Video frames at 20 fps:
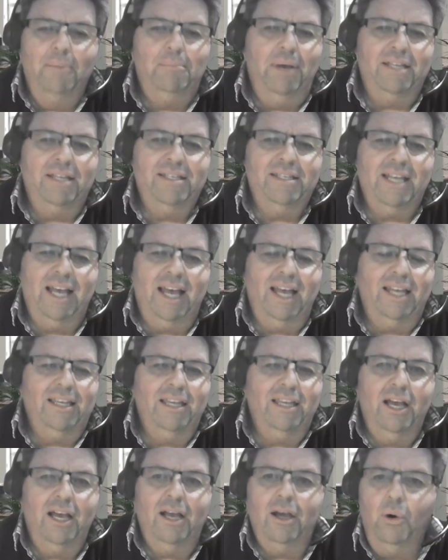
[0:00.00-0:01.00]
But
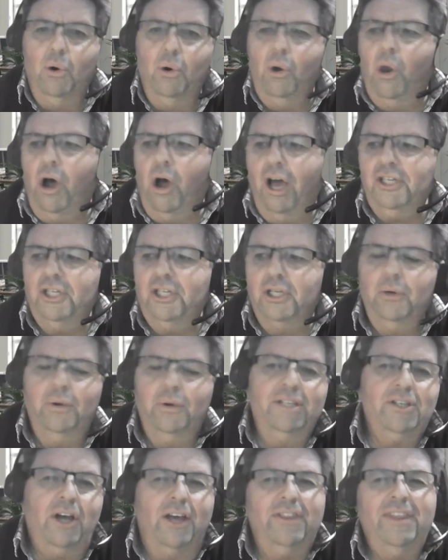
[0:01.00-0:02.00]
all I do
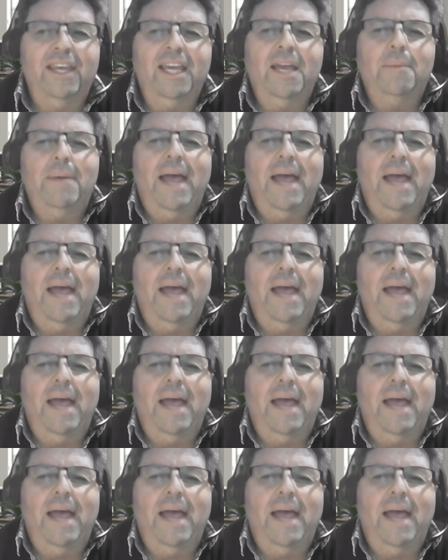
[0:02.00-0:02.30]
is I think